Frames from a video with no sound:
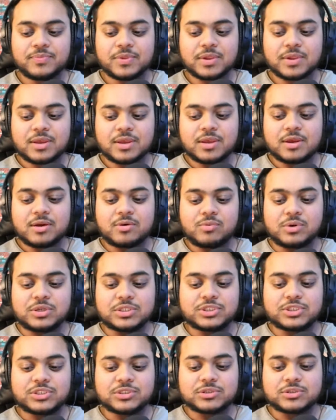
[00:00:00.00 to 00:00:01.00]

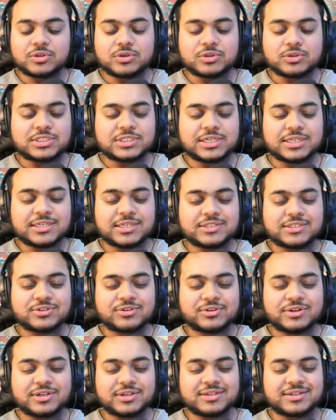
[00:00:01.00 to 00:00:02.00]
which not Tierney,
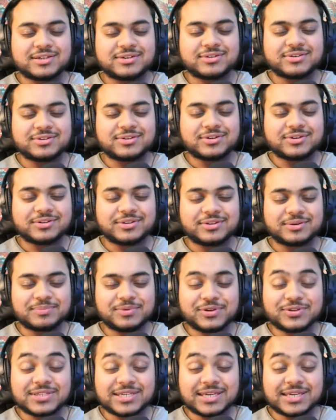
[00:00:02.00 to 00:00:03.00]
sorry. Oh God, I'm
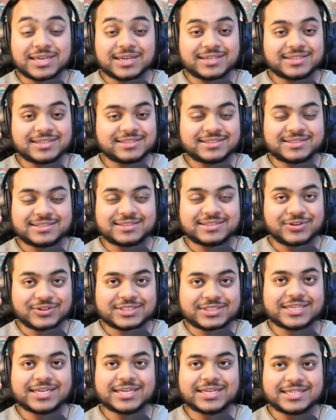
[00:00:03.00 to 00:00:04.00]
losing it. Not
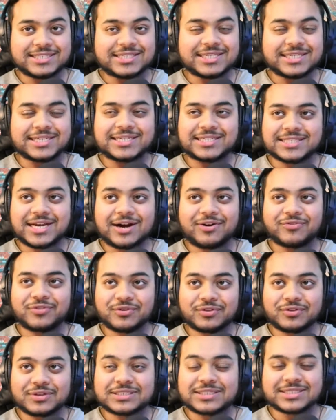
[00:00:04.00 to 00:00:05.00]
Tierney. Tierney's out for the
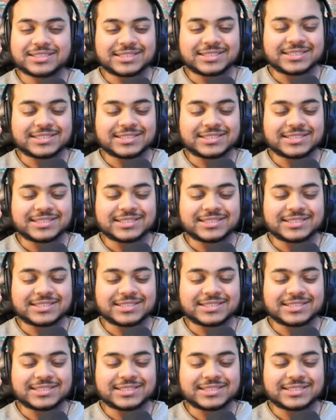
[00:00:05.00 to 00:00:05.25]
rest of the season,